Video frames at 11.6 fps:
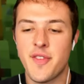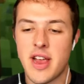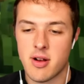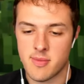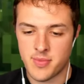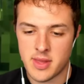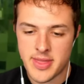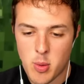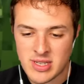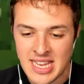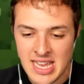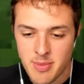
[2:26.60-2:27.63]
fair. They were
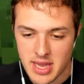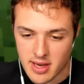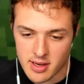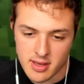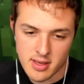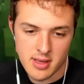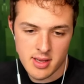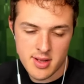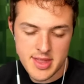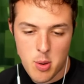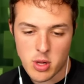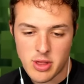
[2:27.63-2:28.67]
teaming.
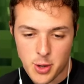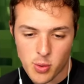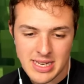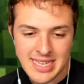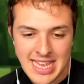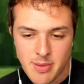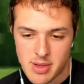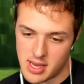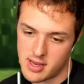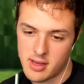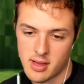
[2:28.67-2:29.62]
They were literally teaming.